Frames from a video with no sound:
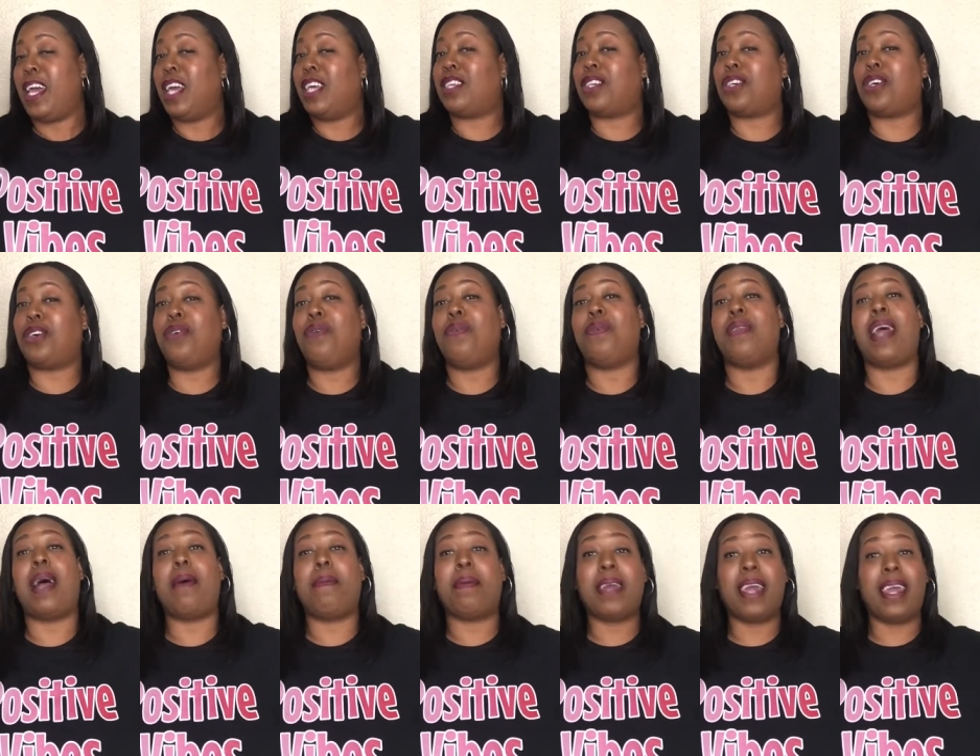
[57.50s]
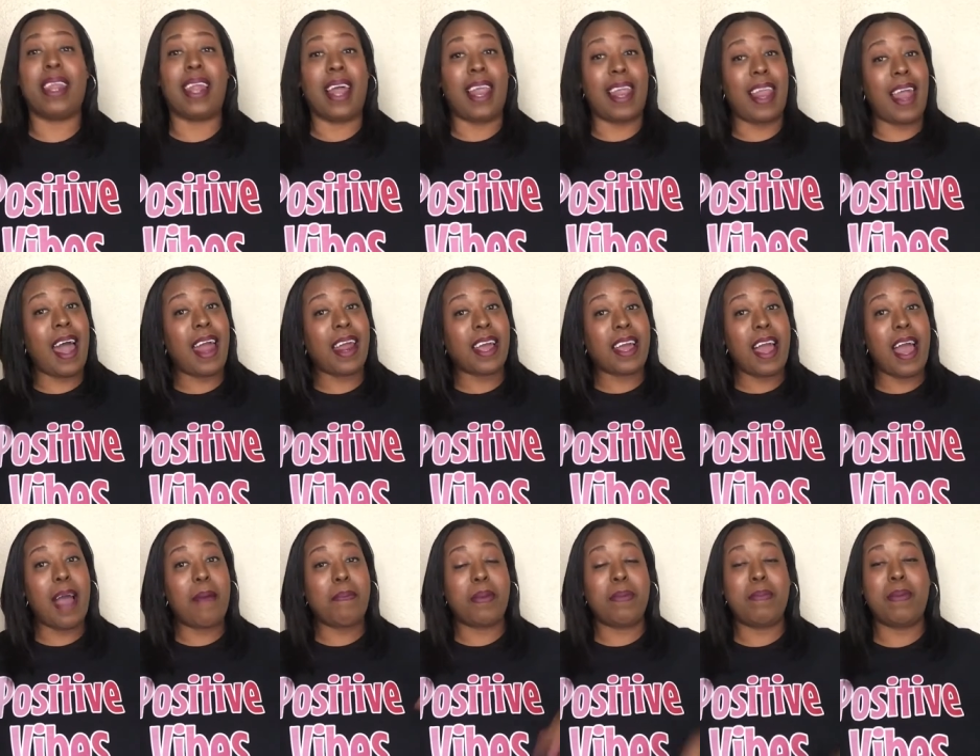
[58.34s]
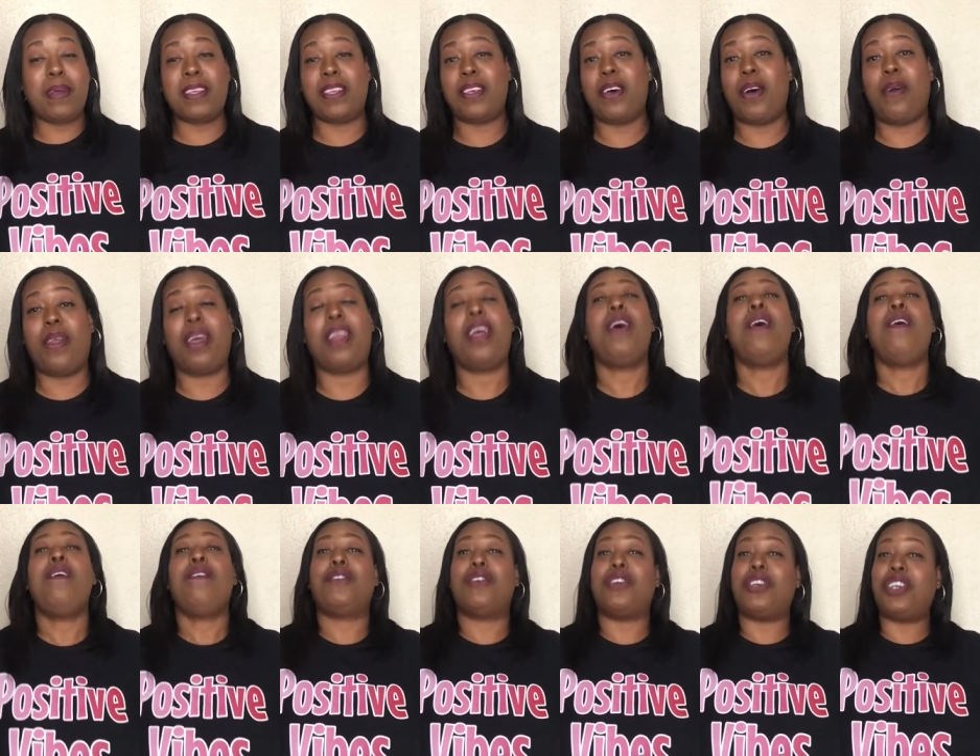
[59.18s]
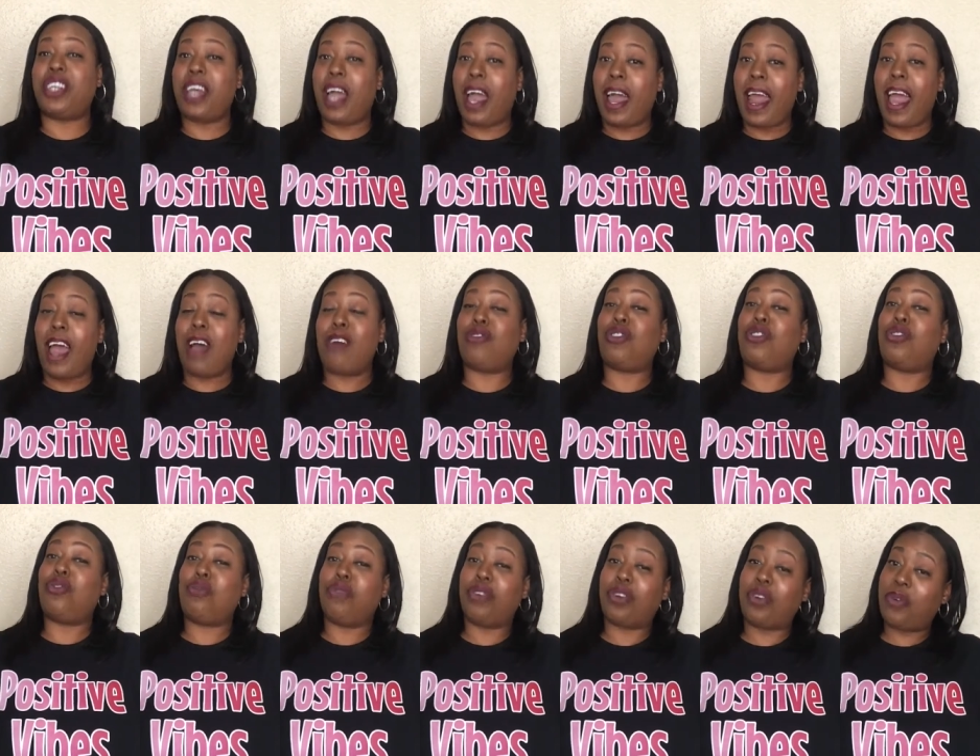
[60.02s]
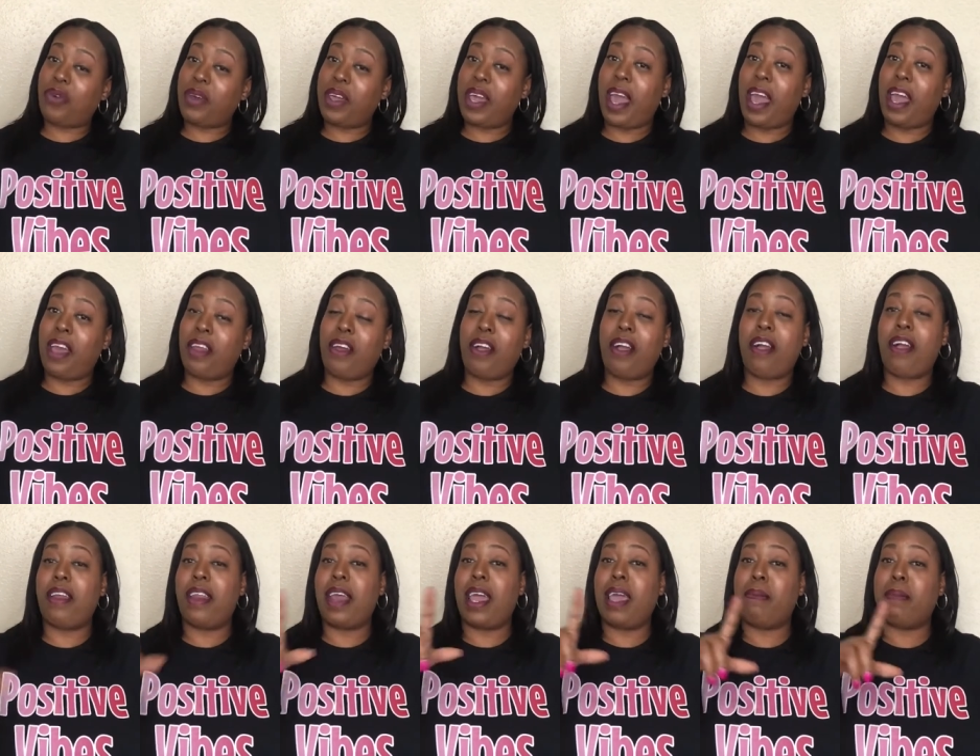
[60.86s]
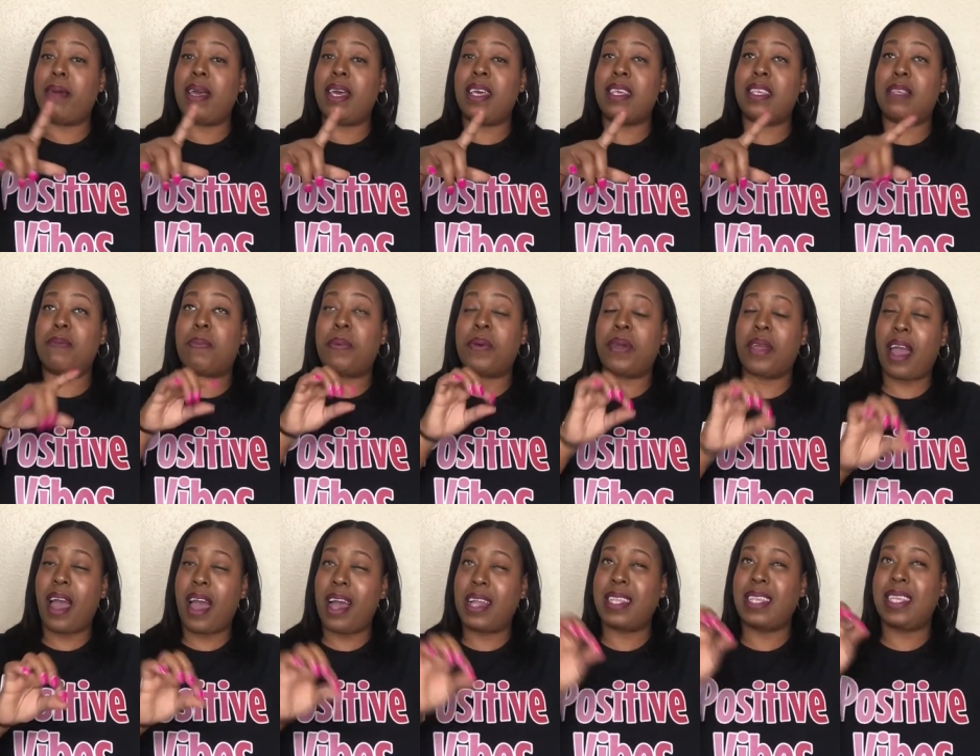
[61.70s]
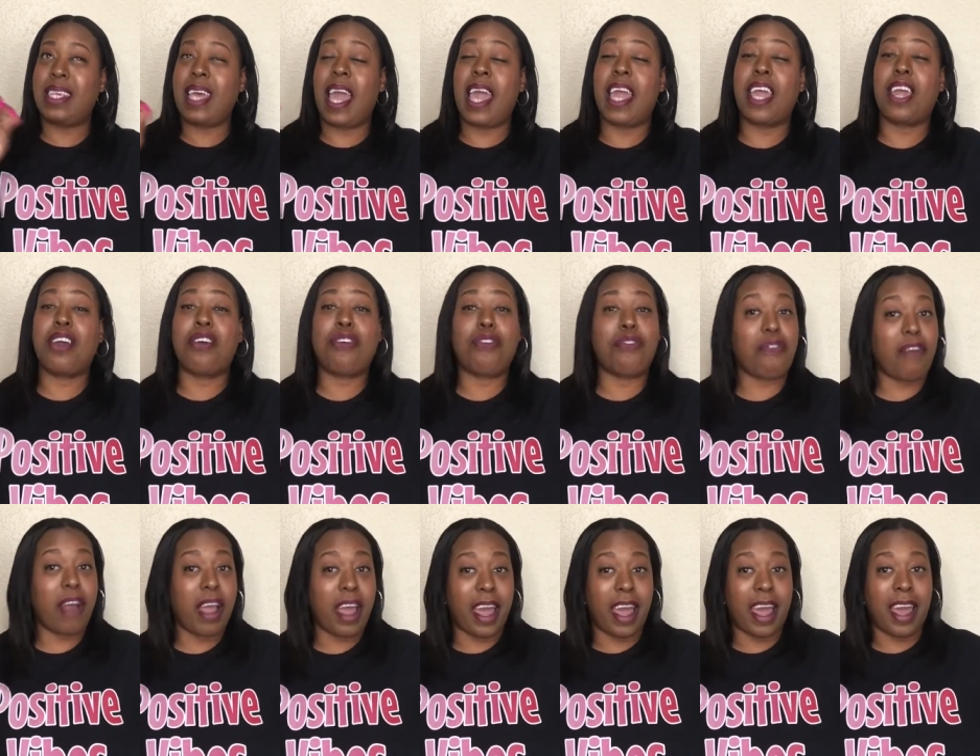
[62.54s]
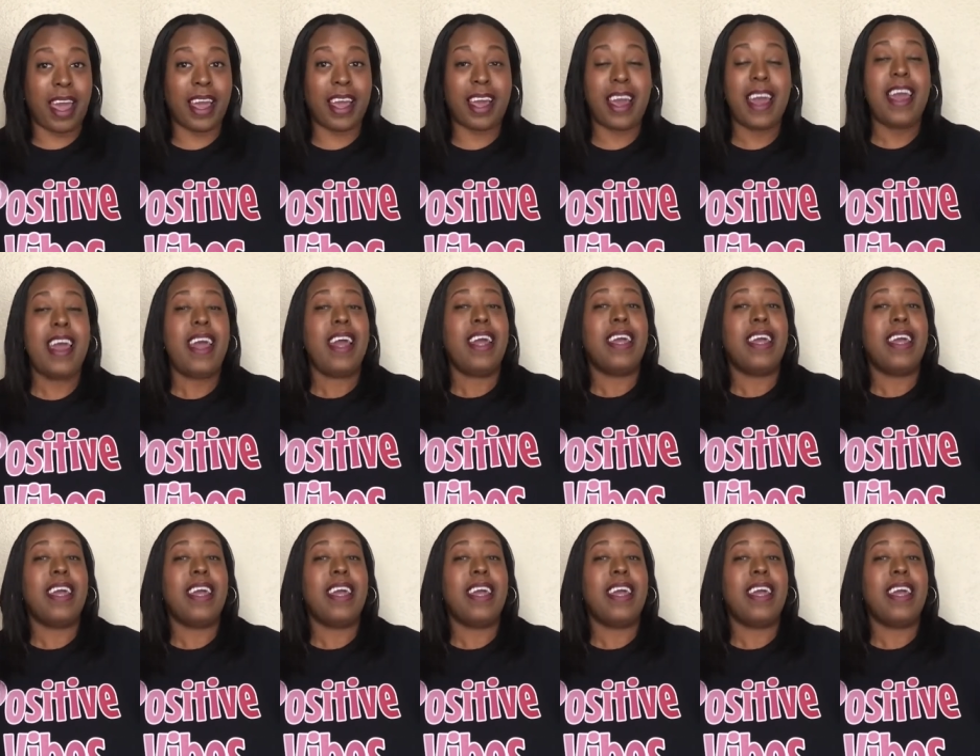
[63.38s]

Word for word: It's cute. And I've been getting a lot of compliments on it. So shout out to the creator. Her name is Briante Craig.